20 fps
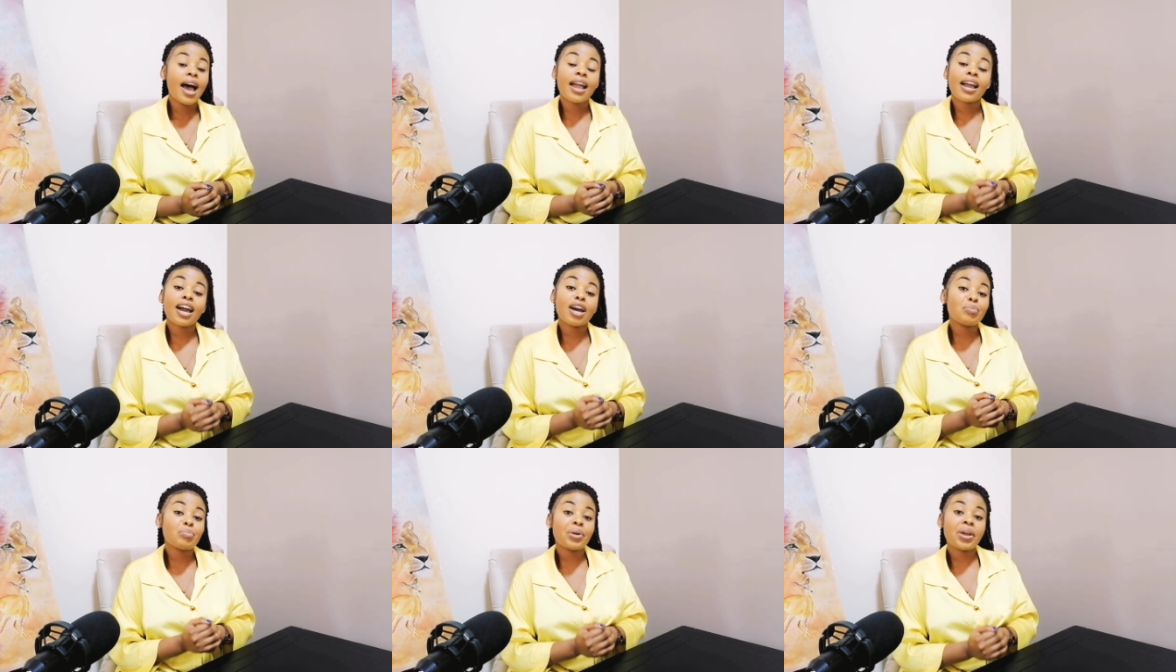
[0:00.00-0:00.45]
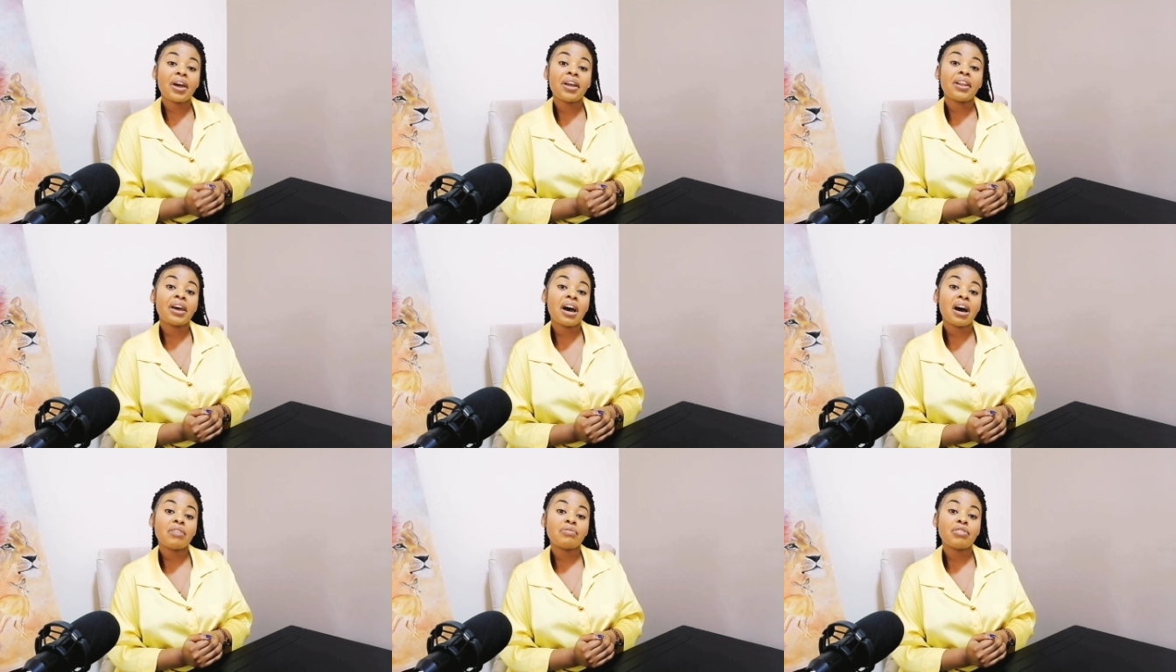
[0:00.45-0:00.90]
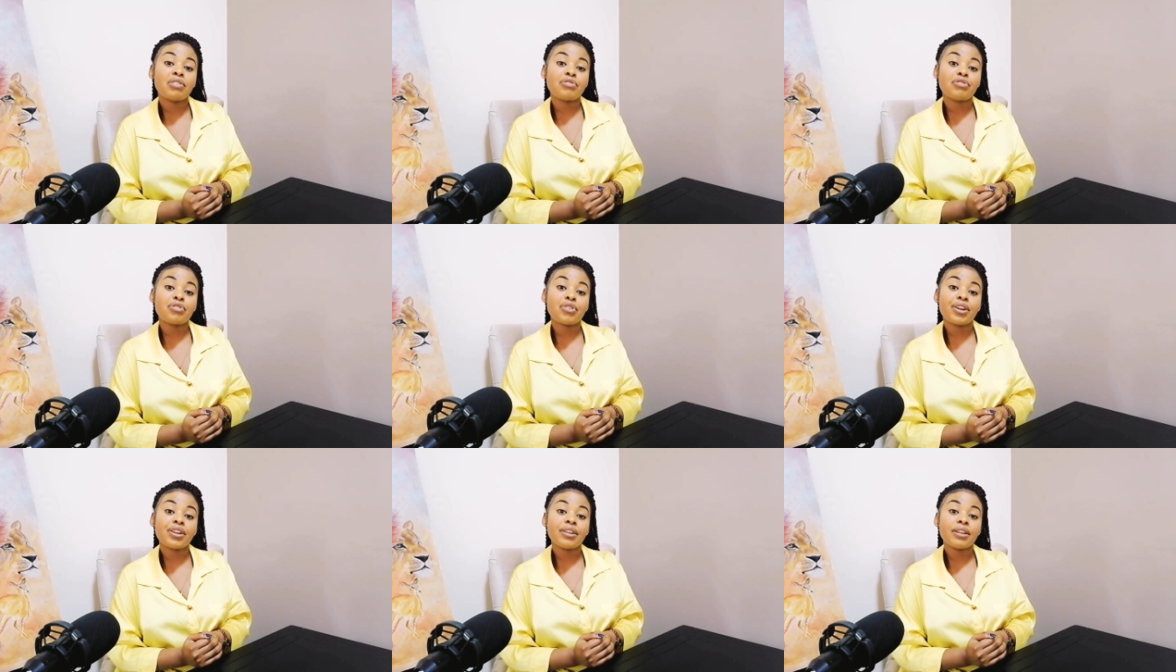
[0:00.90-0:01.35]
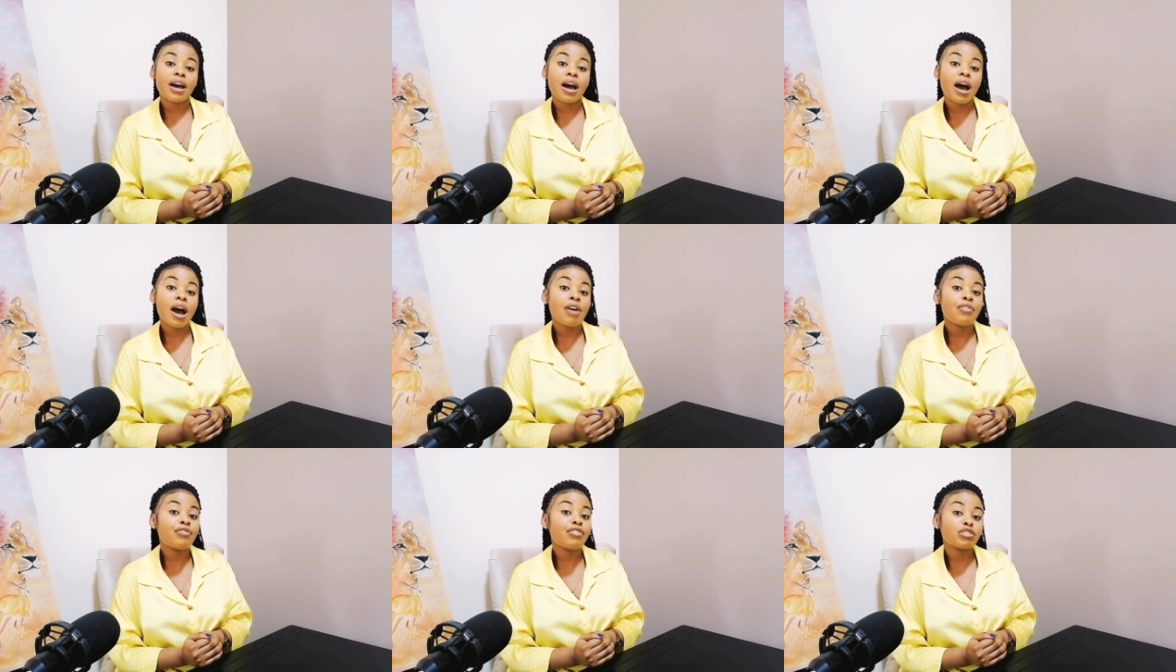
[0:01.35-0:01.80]
I can be and I have a friend,
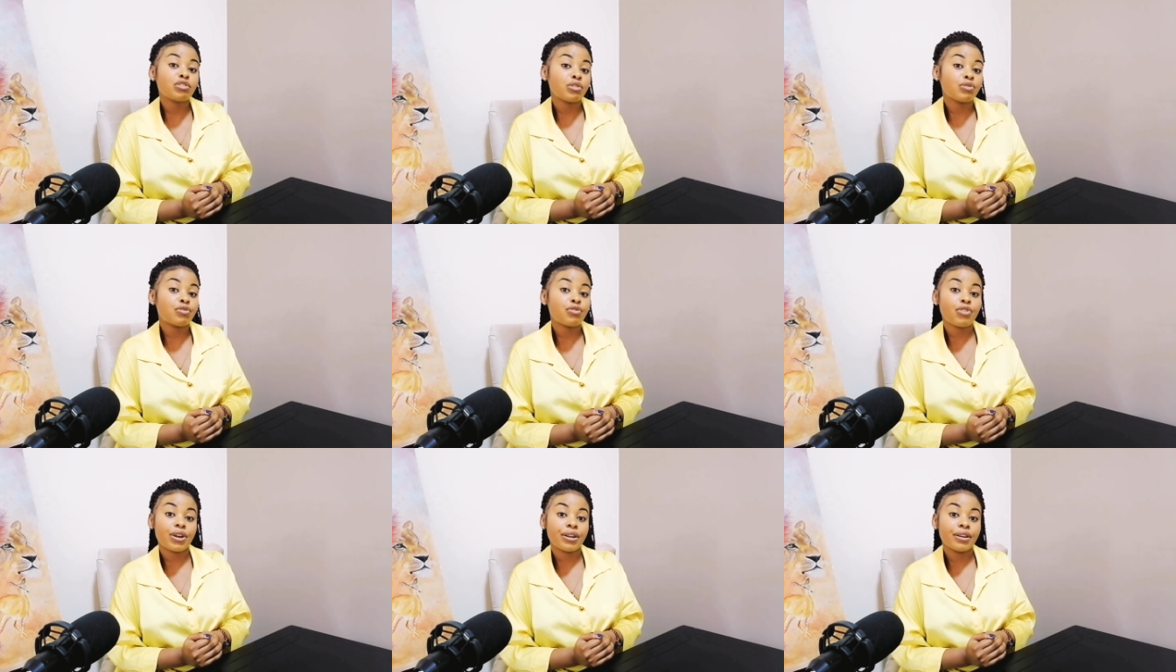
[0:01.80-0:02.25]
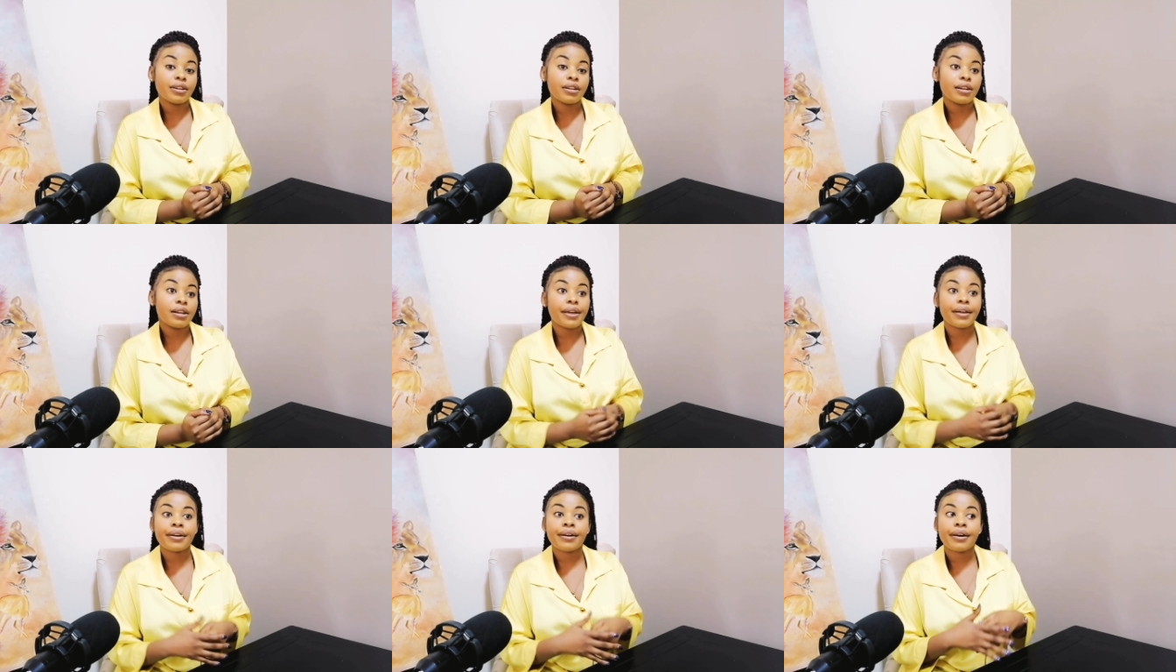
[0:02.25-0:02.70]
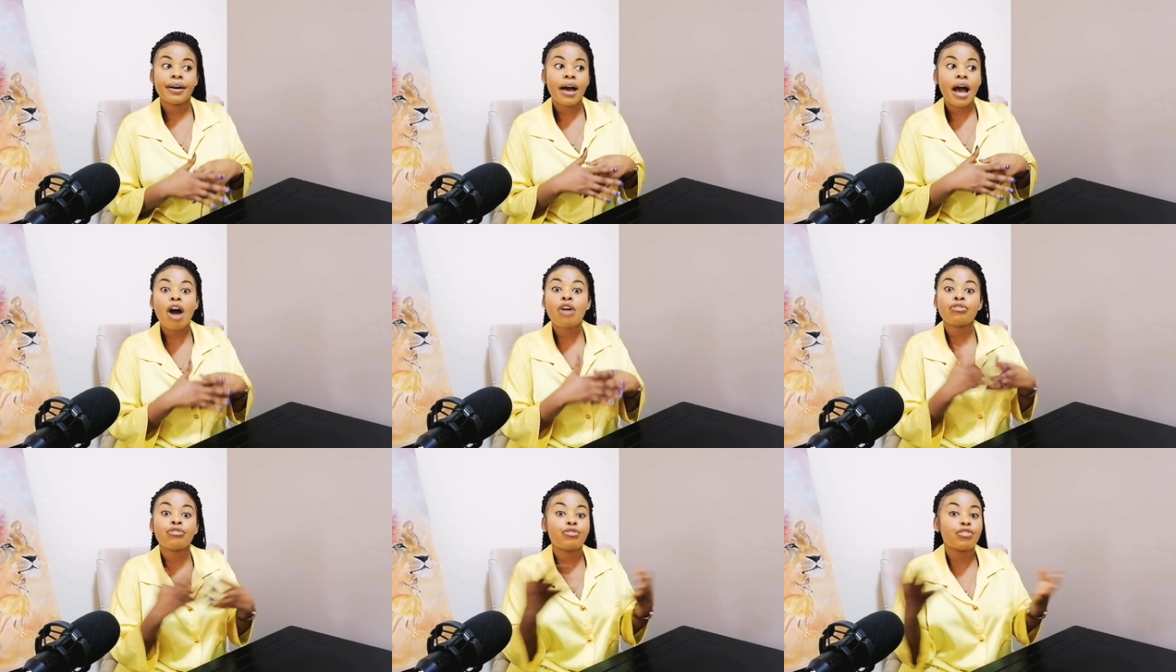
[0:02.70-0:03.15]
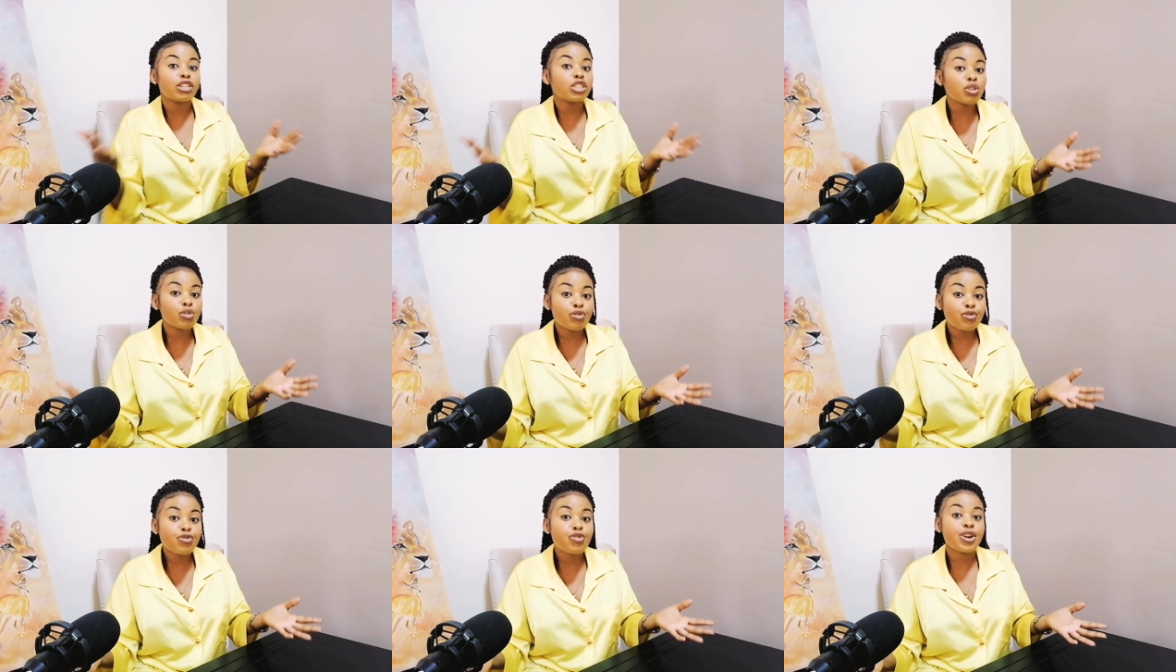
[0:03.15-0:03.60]
a virtual friend, like a
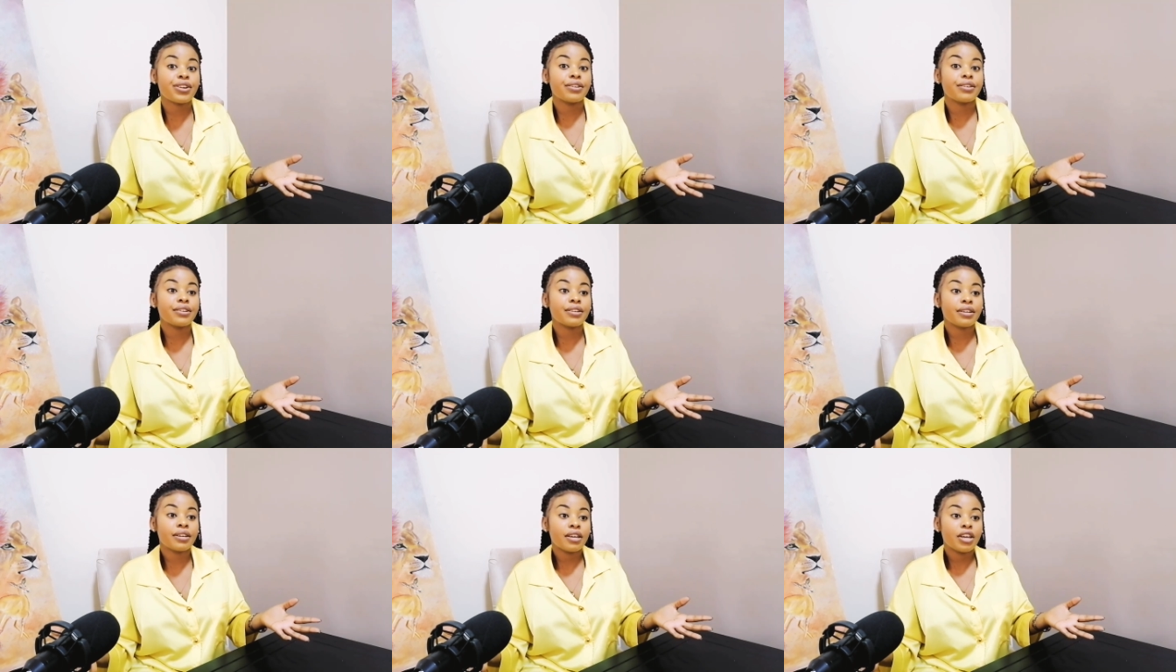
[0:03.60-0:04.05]
virtual friend.